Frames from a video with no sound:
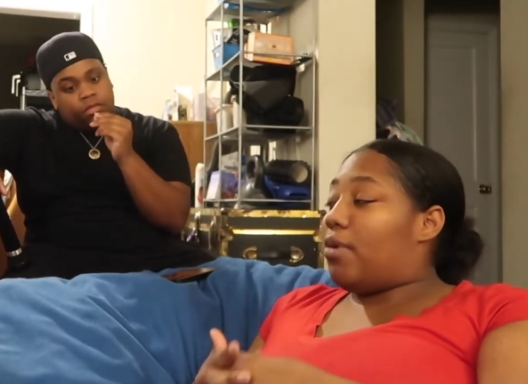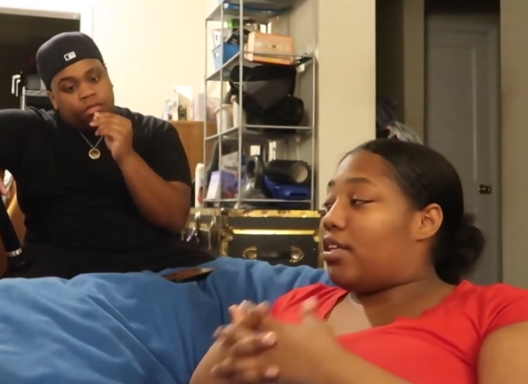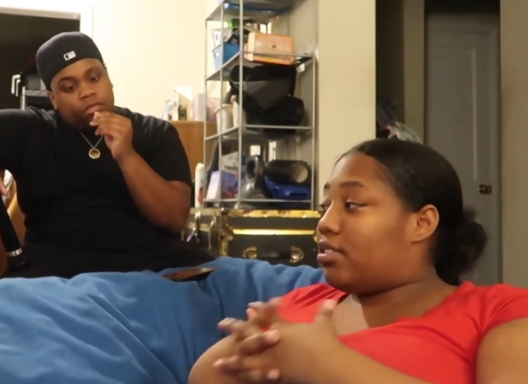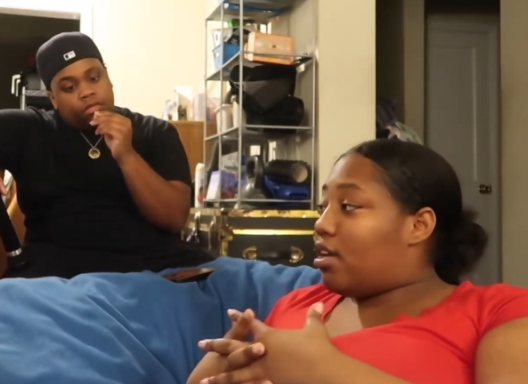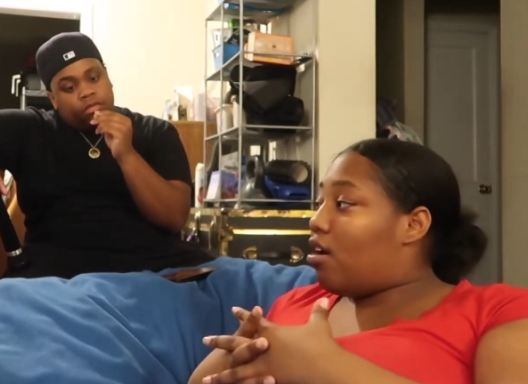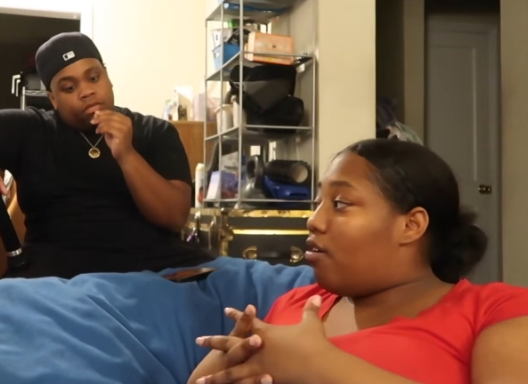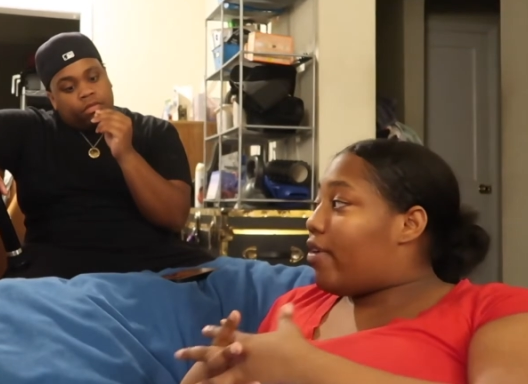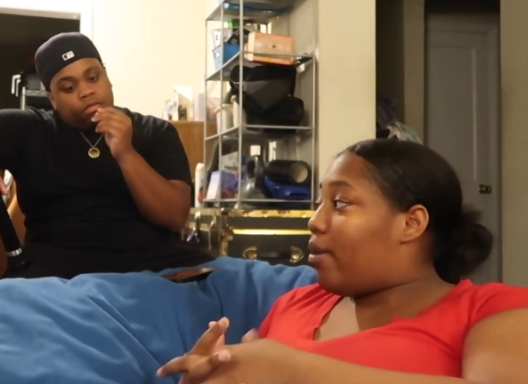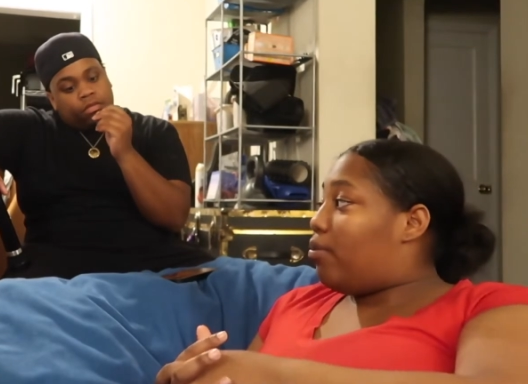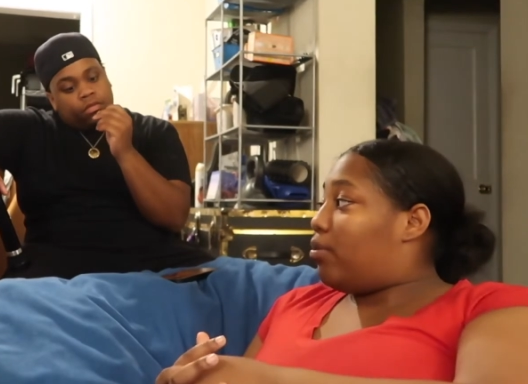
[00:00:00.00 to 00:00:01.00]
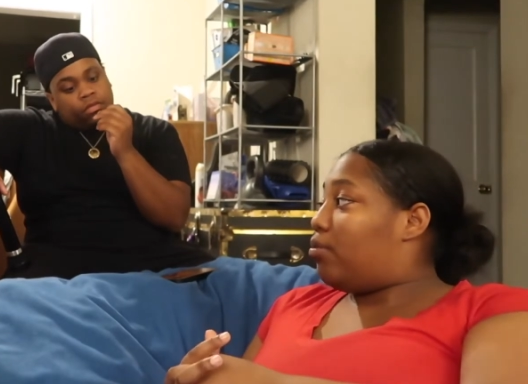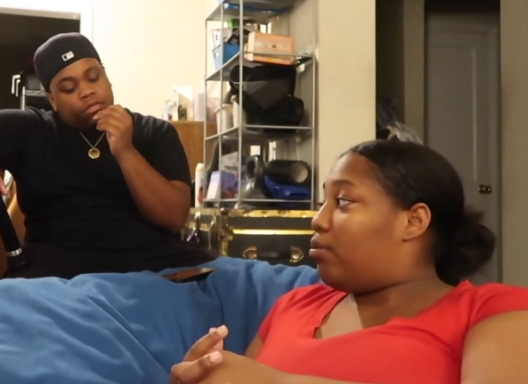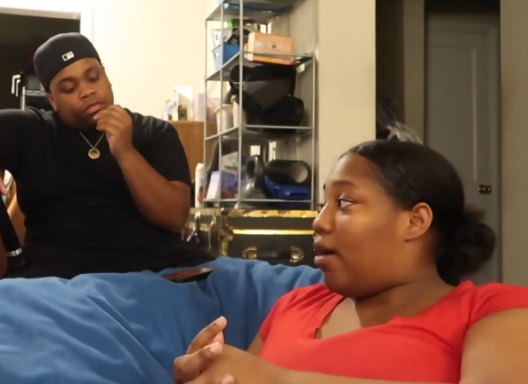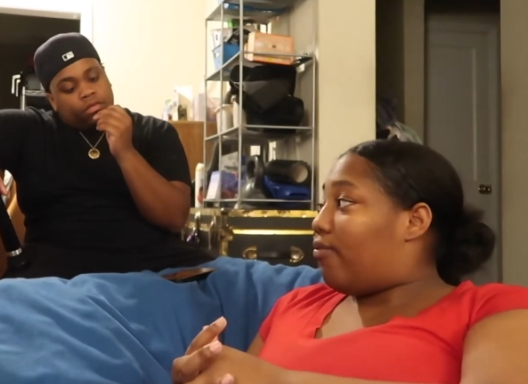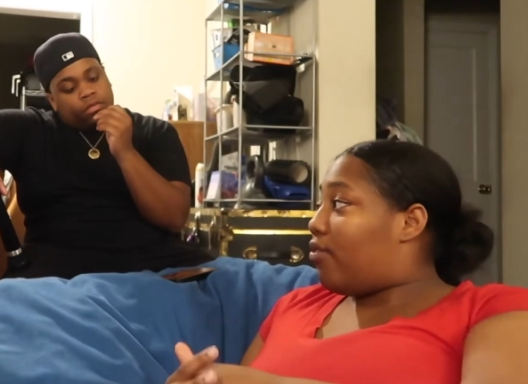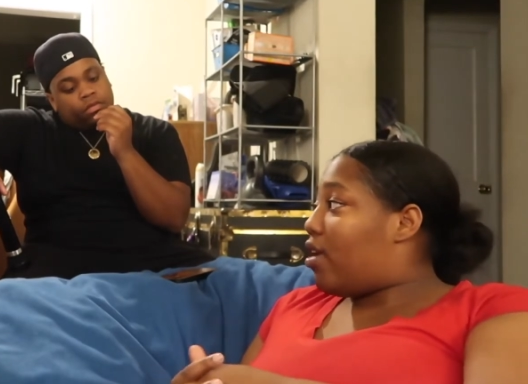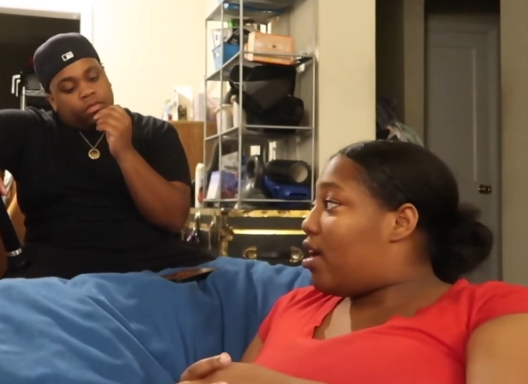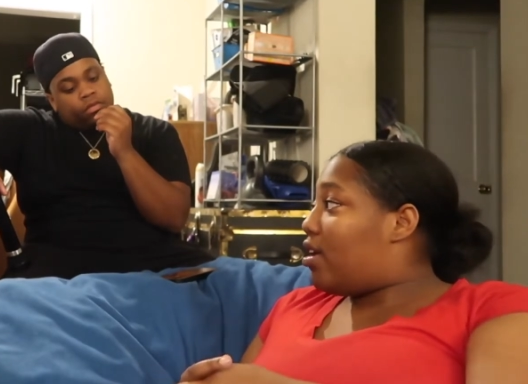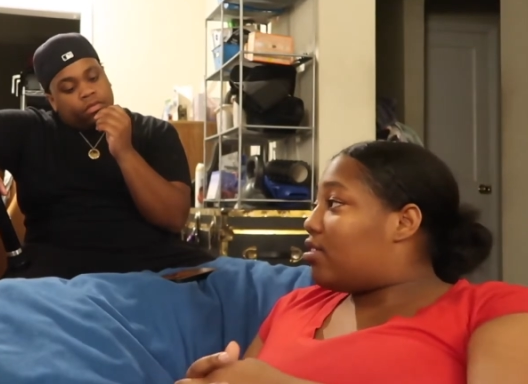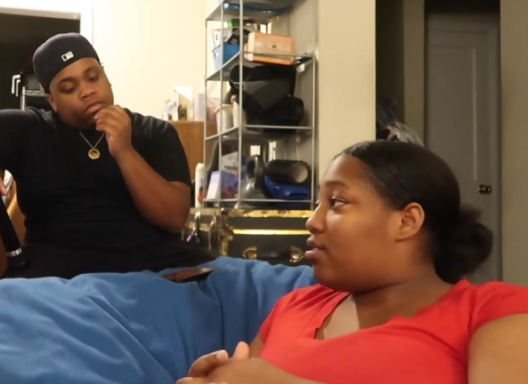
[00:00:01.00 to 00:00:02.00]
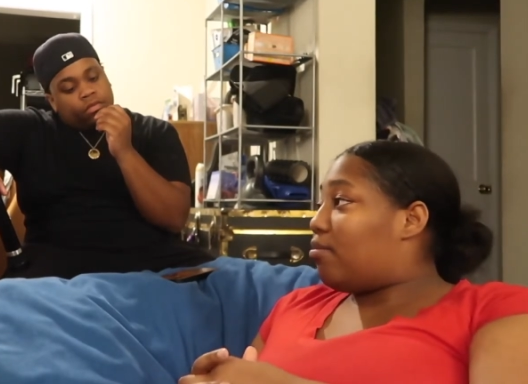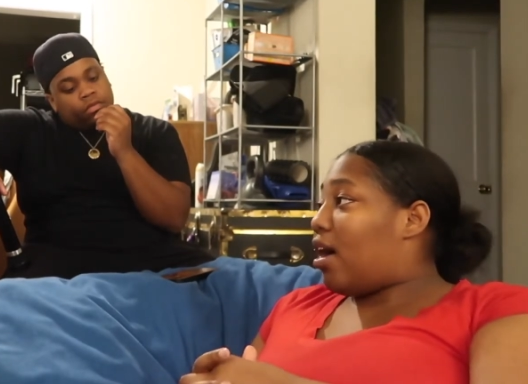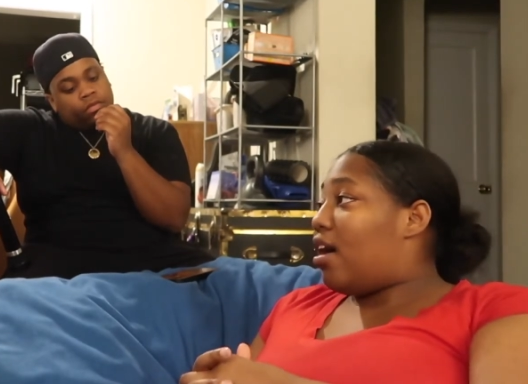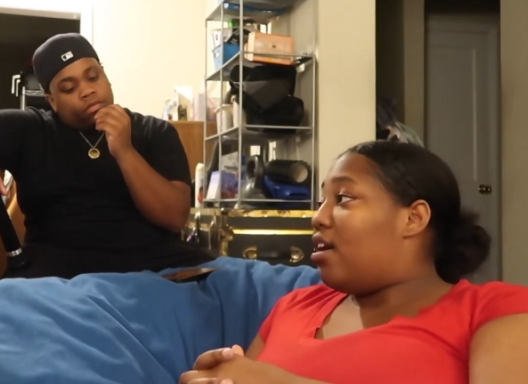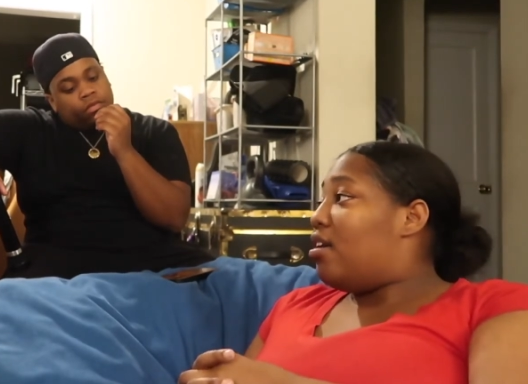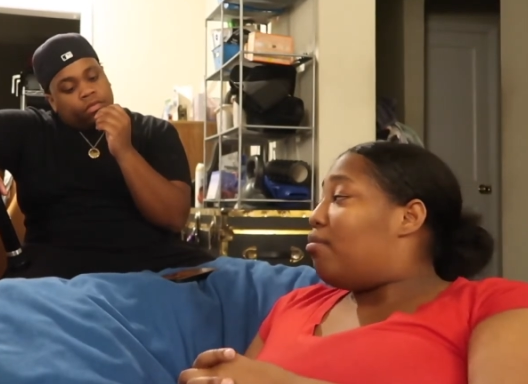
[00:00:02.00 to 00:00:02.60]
Speaker 1: myself, happy with my friends and my,